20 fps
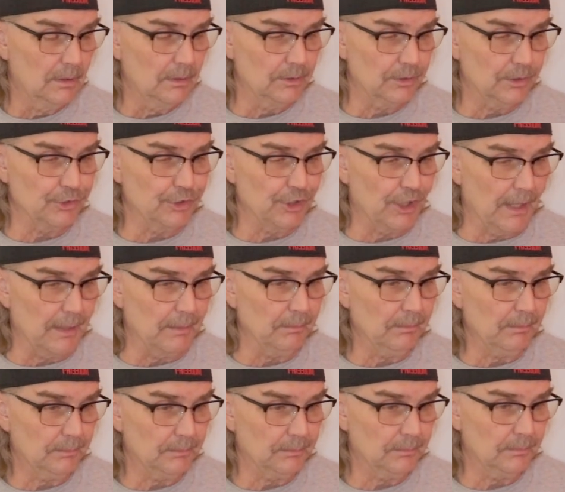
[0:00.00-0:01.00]
It's a
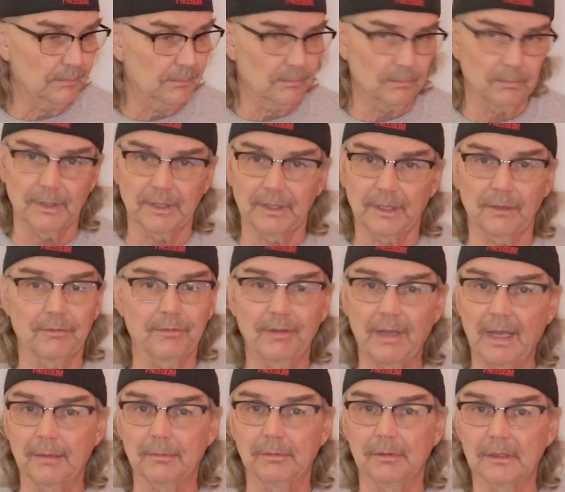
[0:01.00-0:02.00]
shame, but they're
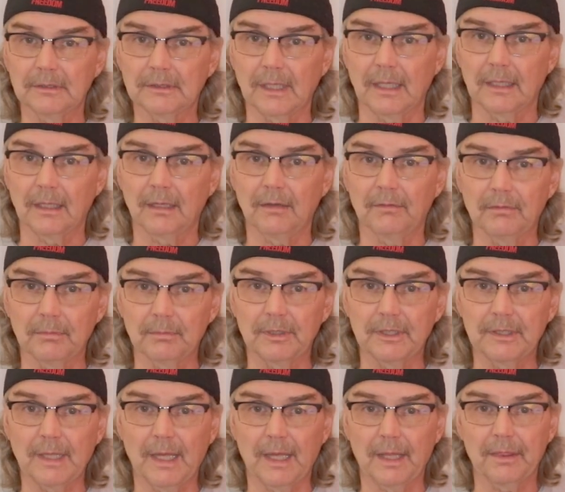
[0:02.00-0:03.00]
fabulous. I love them
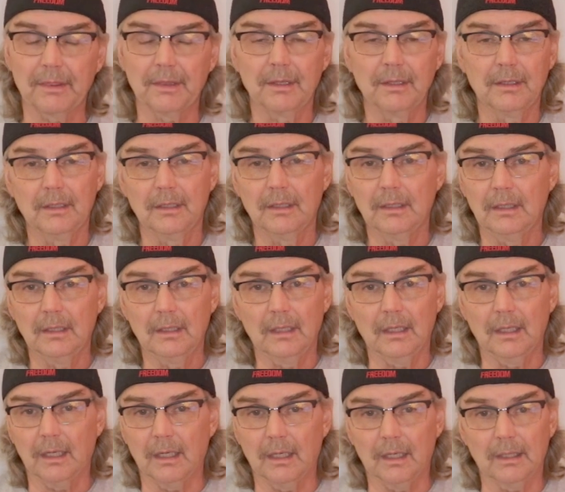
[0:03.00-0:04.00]
to death.
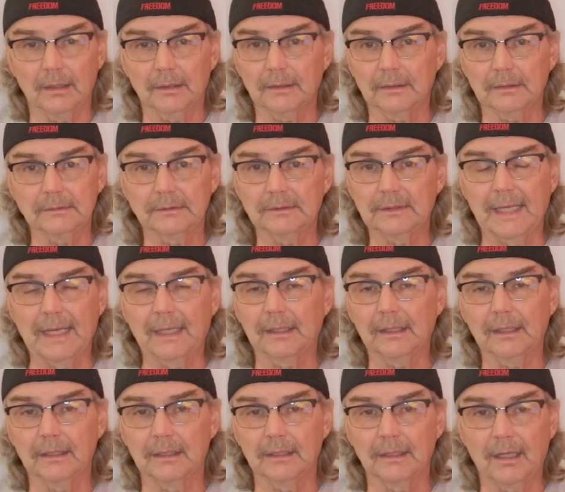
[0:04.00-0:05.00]
Can't
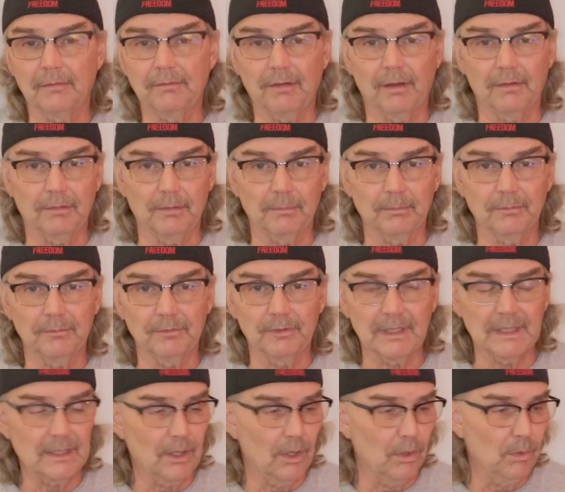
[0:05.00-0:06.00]
get enough of them.
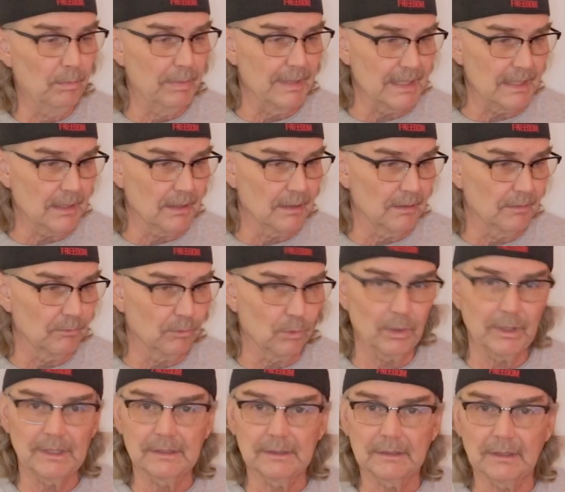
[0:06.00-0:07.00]
VOB,
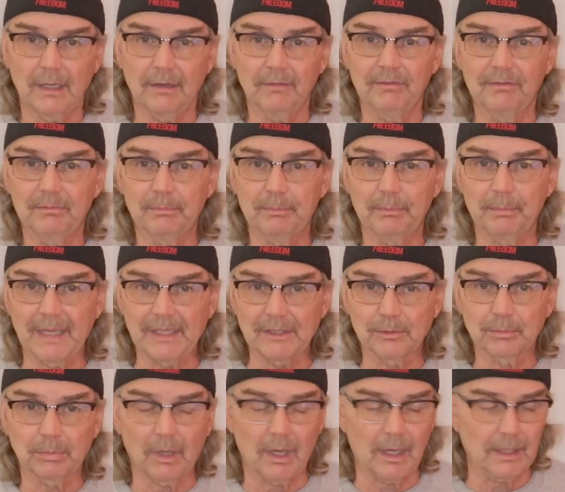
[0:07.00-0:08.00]
Voice of
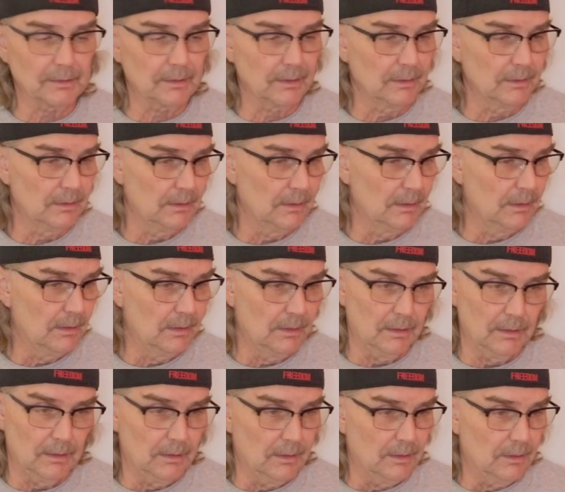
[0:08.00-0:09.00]
Baceprot.
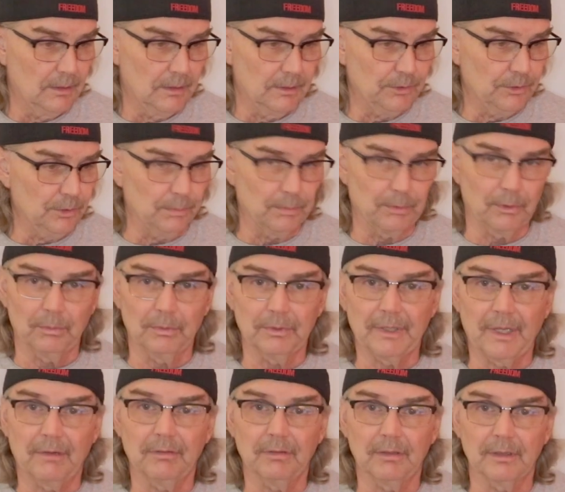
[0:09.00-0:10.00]
Super. We'll
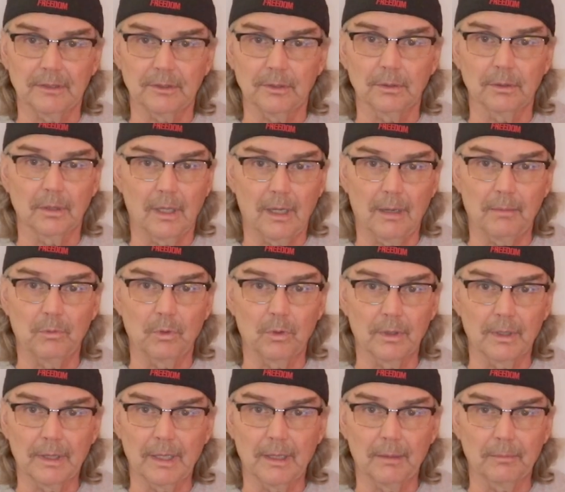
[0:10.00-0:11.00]
definitely do a lot
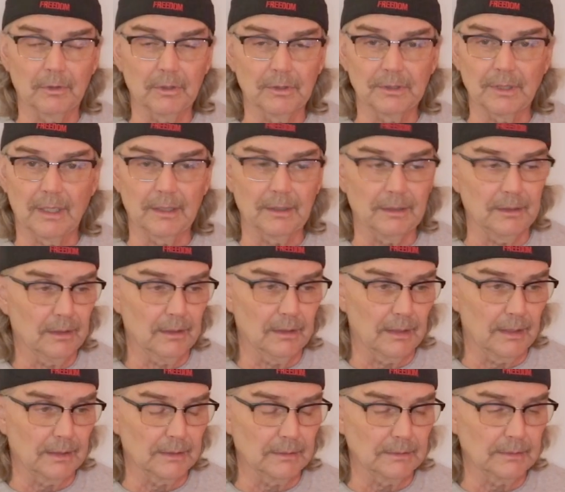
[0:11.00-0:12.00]
more of them because I,
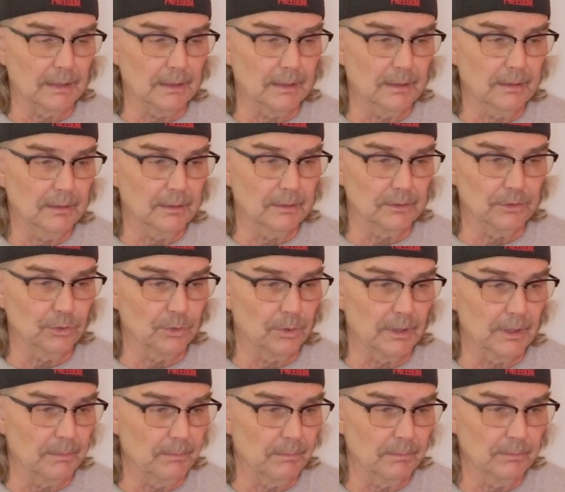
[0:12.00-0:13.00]
like I said,
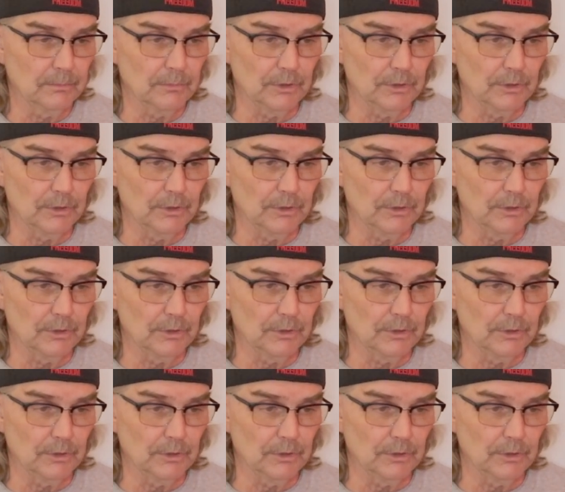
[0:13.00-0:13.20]
enjoy them.